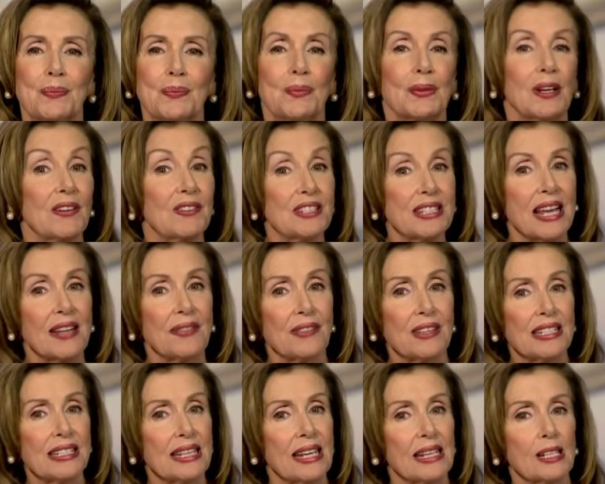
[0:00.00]
We have sent
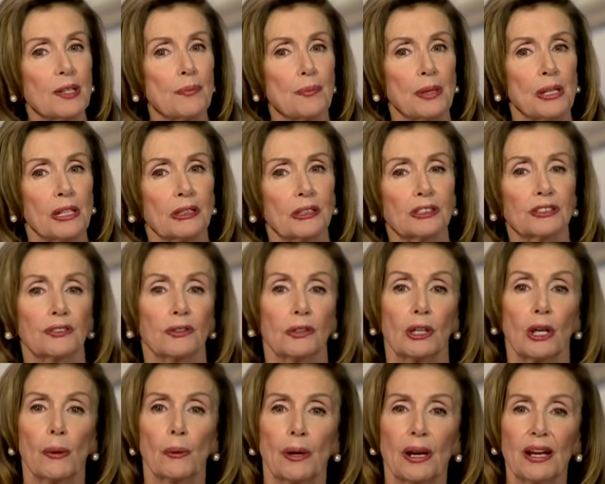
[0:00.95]
the Senate bills for
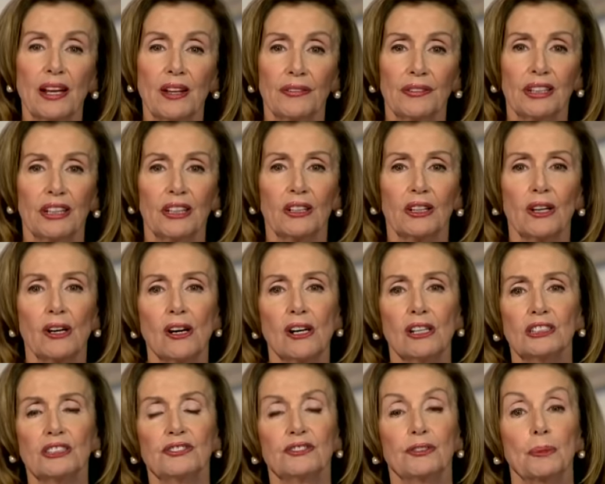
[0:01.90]
lower health care
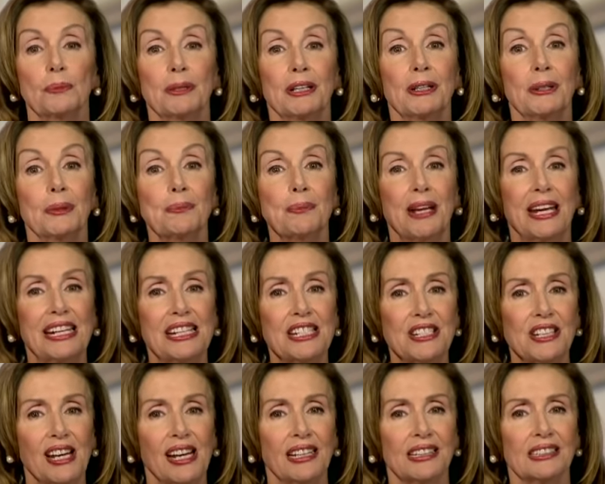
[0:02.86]
costs, for bigger
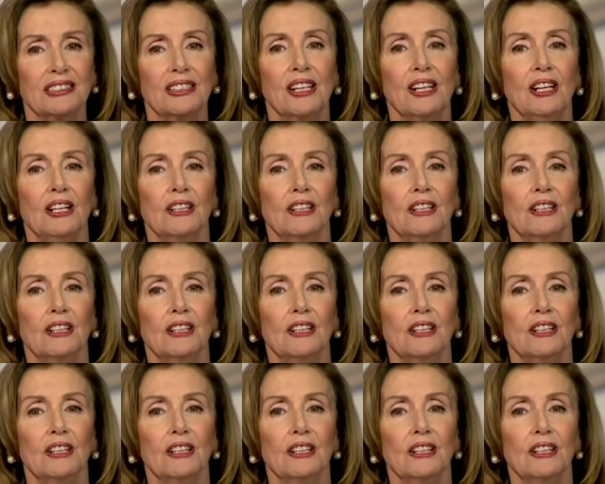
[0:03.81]
paychecks,